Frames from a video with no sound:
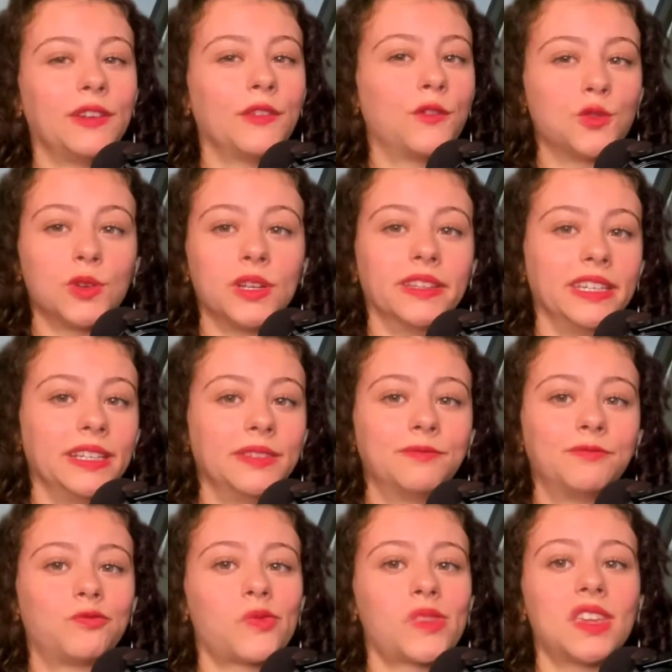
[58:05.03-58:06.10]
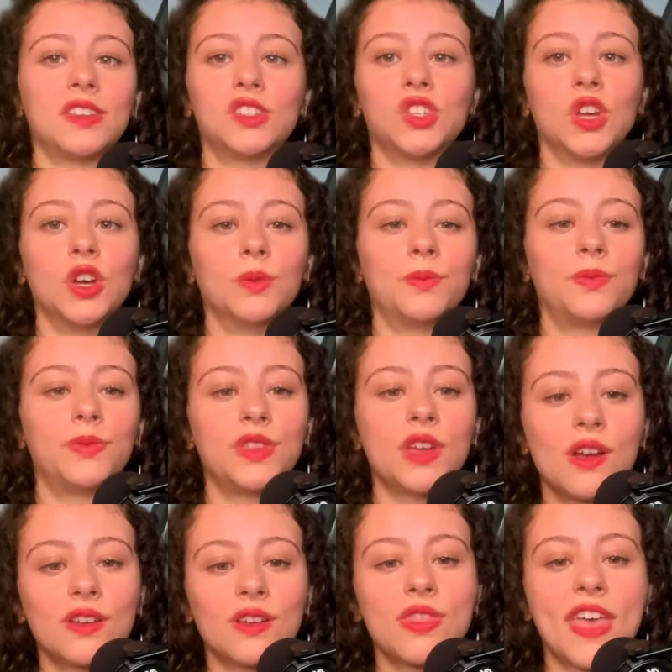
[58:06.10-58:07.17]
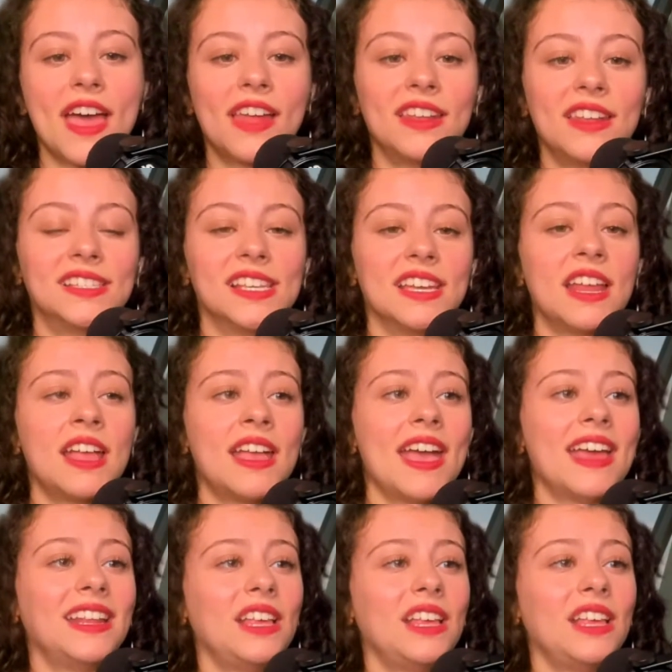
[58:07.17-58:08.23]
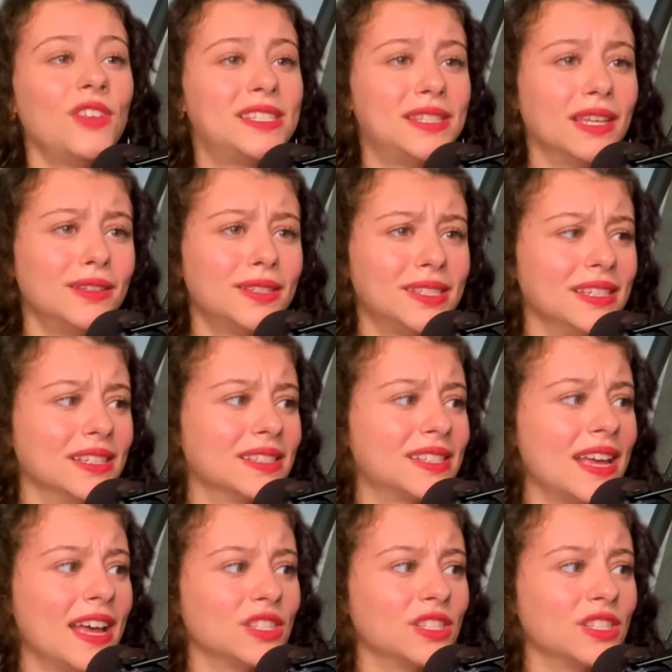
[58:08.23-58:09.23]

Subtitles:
freely. So that is it. And even Celsius has